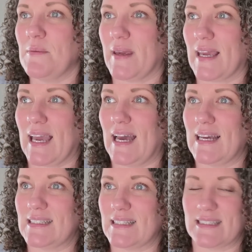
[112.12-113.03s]

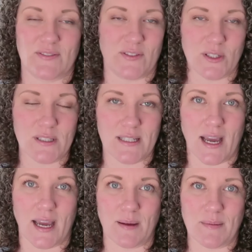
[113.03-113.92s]
because it's the first
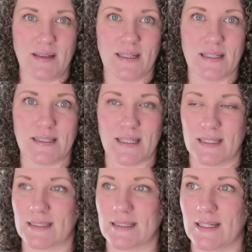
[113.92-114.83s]
time
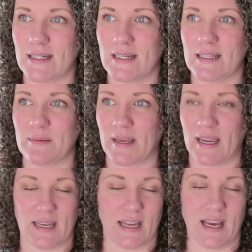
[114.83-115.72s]
since the
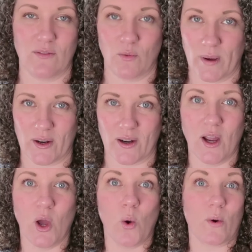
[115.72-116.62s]
beginning of winter
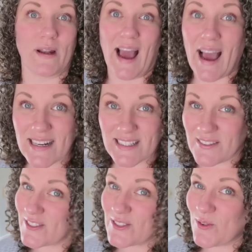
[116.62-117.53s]
where it actually
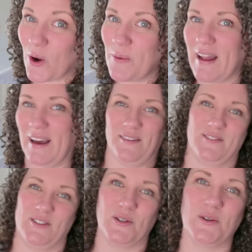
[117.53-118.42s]
feels warm
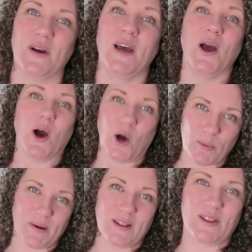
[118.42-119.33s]
enough to
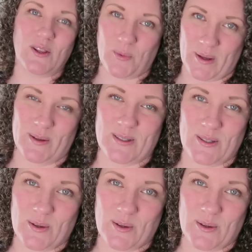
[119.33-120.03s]
open the windows and